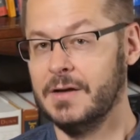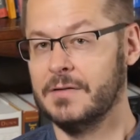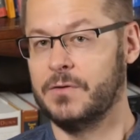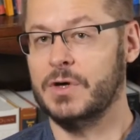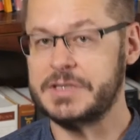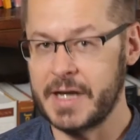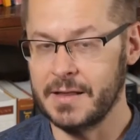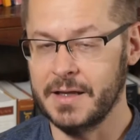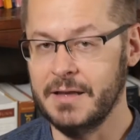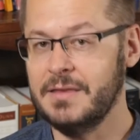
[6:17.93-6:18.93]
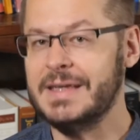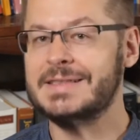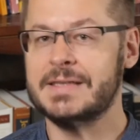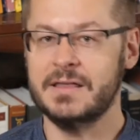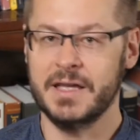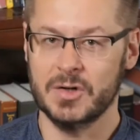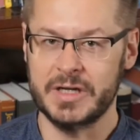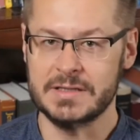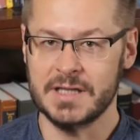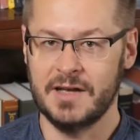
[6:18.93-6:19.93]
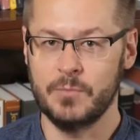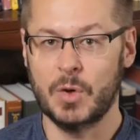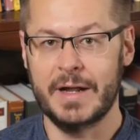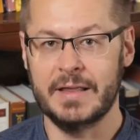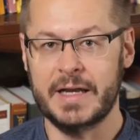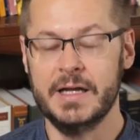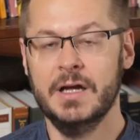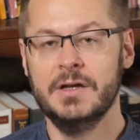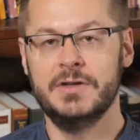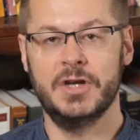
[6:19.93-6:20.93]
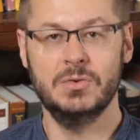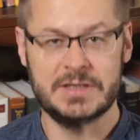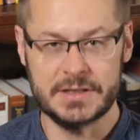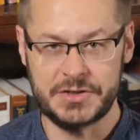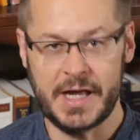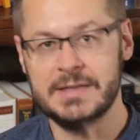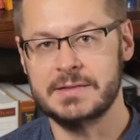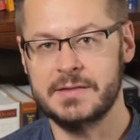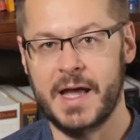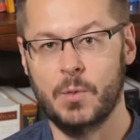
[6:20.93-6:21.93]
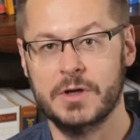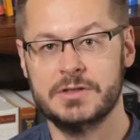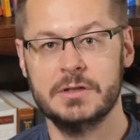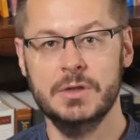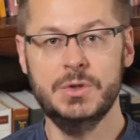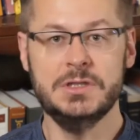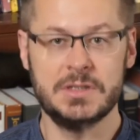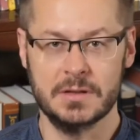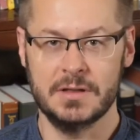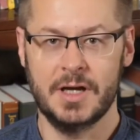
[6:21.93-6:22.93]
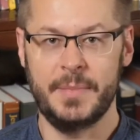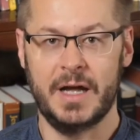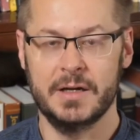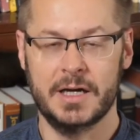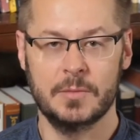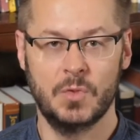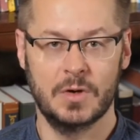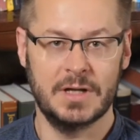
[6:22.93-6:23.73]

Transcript: Fortunately, theistic theories of morality don't suggest that we're delusional about our moral